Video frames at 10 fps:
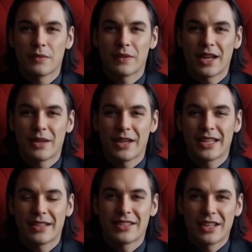That
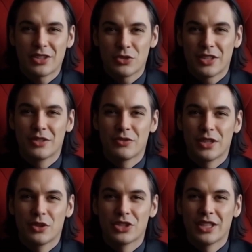beneath centuries of
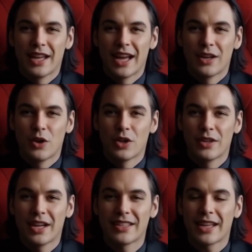liturgy and art
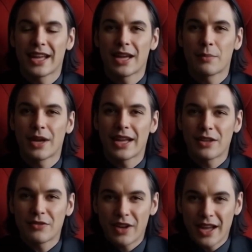lies a campaign
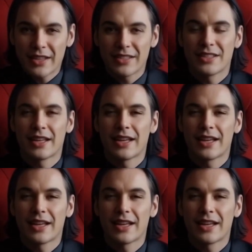of violence,